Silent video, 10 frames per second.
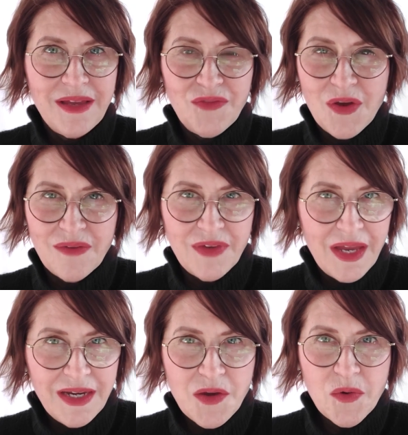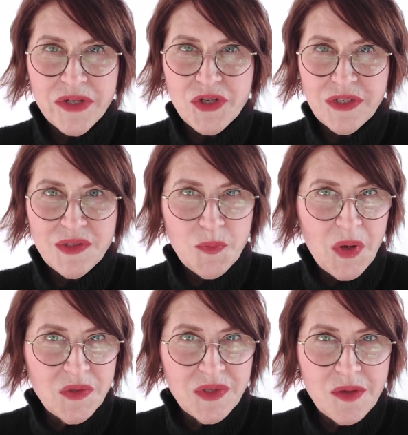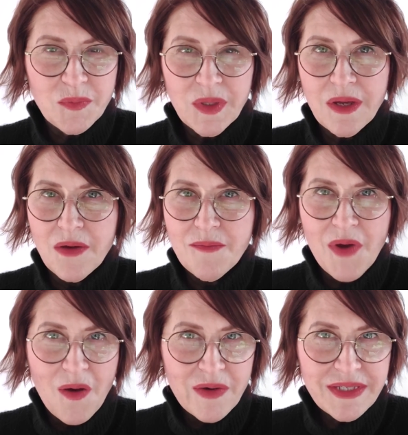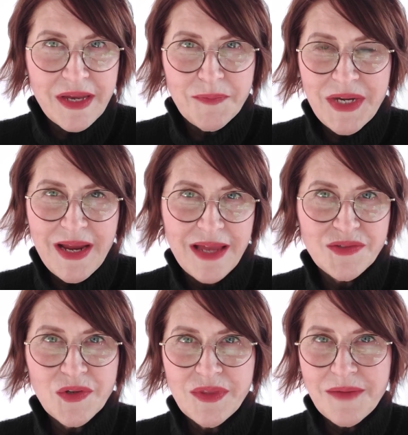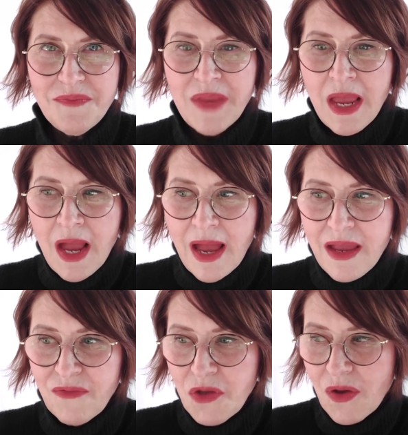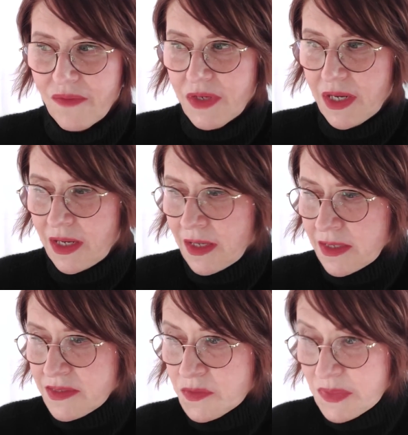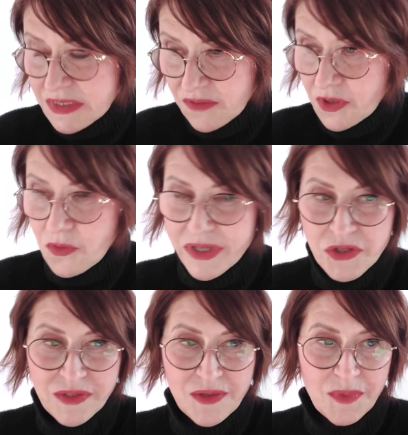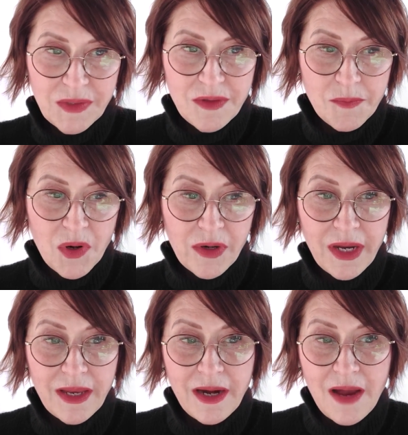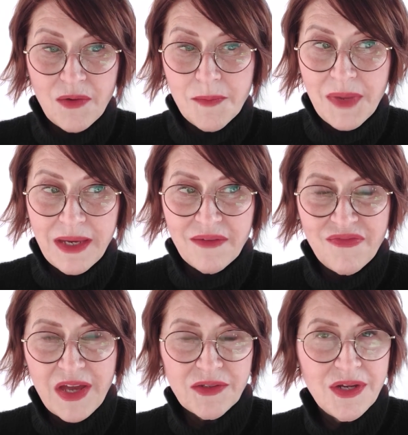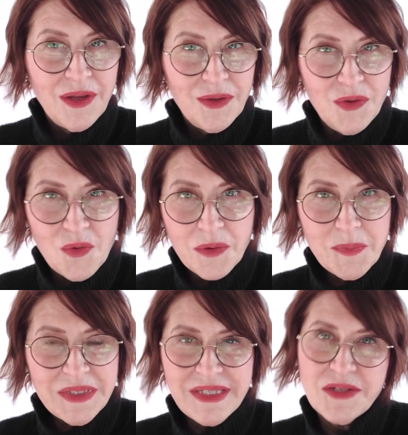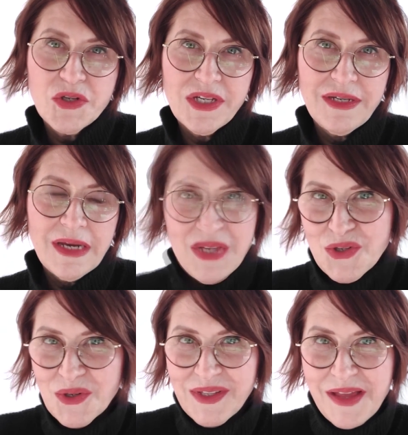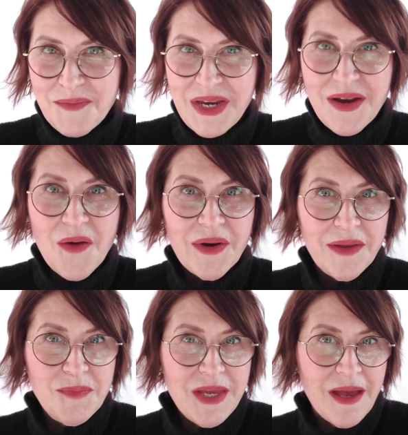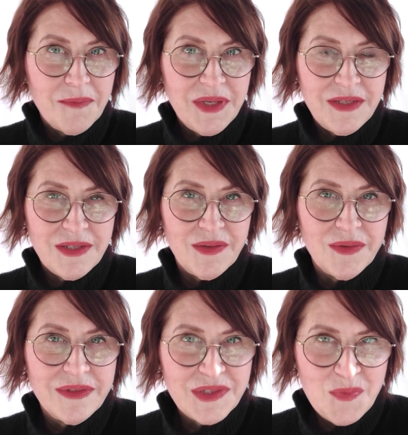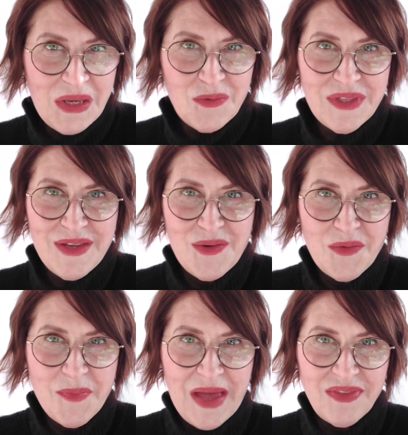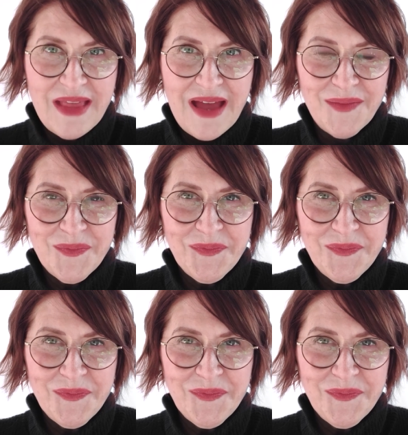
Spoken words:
If you have any questions, post them below. Always happy to answer them. If you have any specific questions about the market, how it might affect your position, be sure to let me know and I'd be happy to speak with you about that.